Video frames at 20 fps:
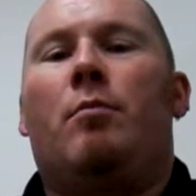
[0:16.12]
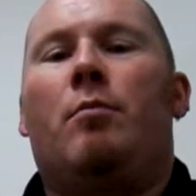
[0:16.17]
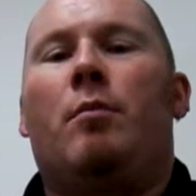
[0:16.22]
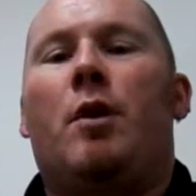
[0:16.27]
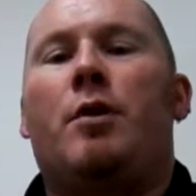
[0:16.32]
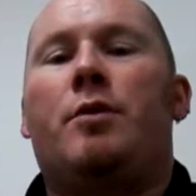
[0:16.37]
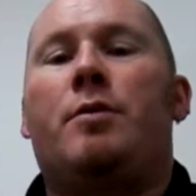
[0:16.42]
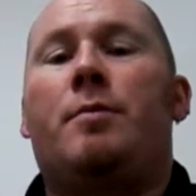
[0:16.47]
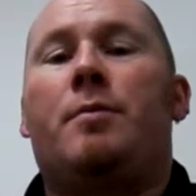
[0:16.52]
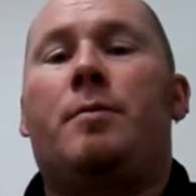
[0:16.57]

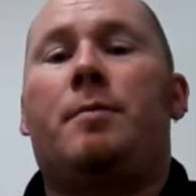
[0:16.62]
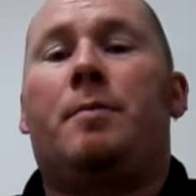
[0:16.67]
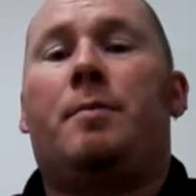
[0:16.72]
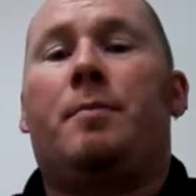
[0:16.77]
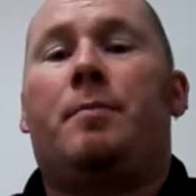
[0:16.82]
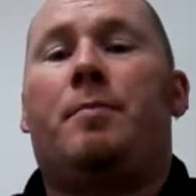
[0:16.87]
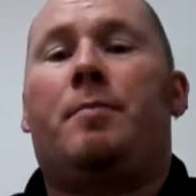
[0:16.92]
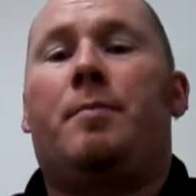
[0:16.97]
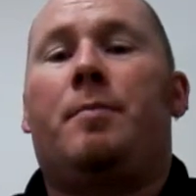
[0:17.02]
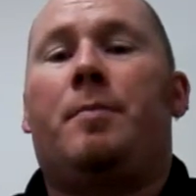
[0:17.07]
Most
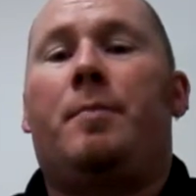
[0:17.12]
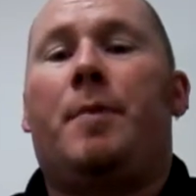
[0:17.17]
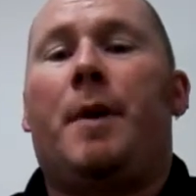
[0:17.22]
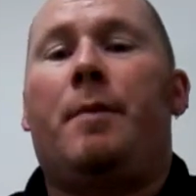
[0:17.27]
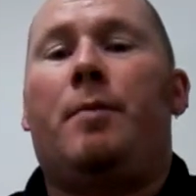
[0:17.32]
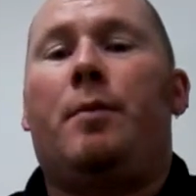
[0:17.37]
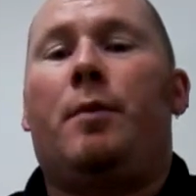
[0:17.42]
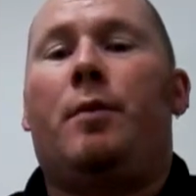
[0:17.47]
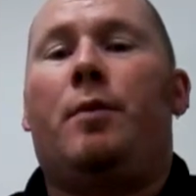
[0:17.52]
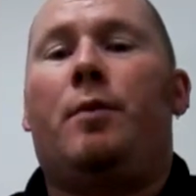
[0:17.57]

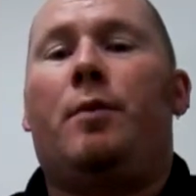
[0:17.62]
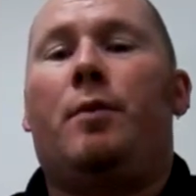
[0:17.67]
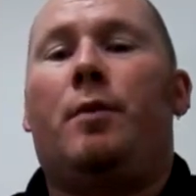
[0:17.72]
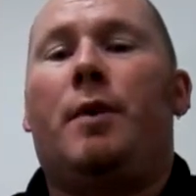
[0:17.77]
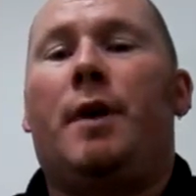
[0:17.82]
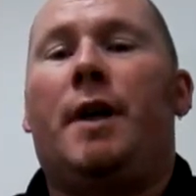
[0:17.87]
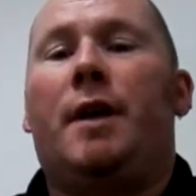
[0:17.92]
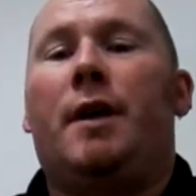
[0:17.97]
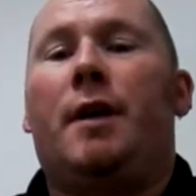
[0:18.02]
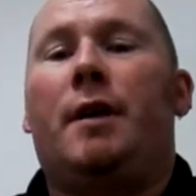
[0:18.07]

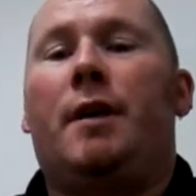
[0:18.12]
people